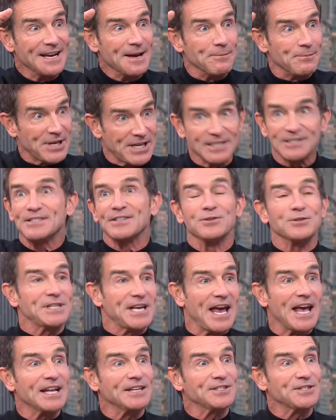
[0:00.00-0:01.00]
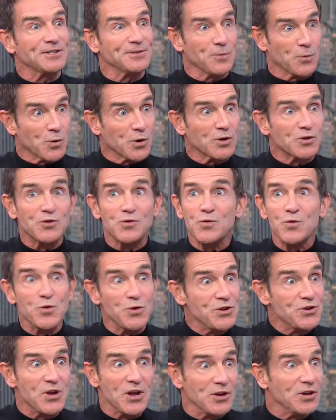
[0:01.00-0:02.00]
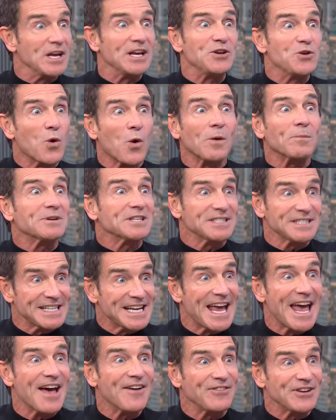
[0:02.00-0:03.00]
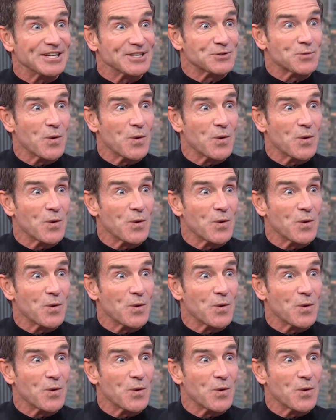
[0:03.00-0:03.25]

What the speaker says: because those heads were enormously heavy as